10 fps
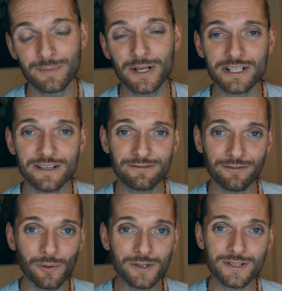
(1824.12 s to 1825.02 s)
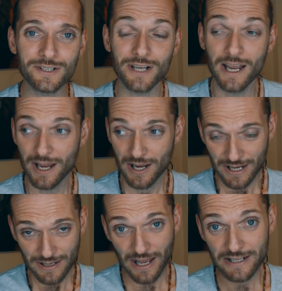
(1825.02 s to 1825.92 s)
because it forces,
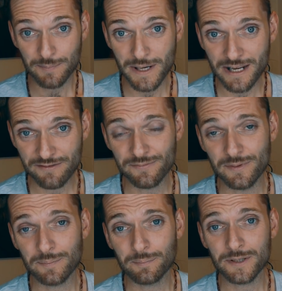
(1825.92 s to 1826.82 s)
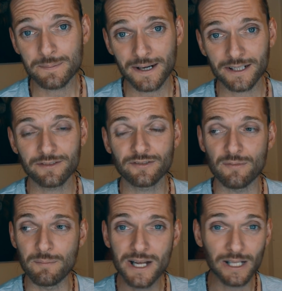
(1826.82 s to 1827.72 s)
speaking from the perspective of a
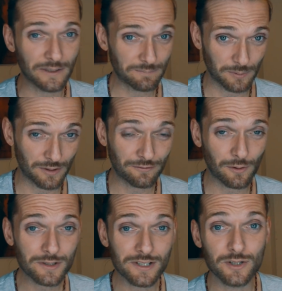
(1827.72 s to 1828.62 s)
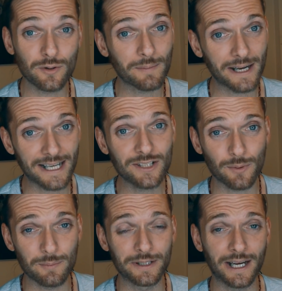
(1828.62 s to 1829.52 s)
male, it forces young men and
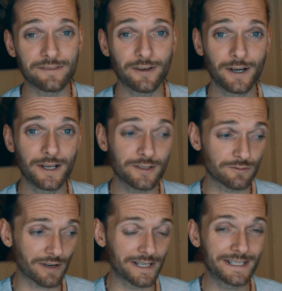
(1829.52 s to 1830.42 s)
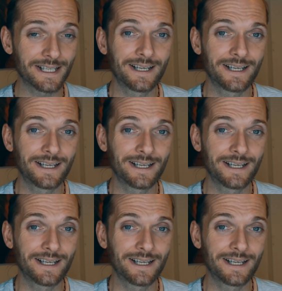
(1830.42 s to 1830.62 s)
women, I've heard and read,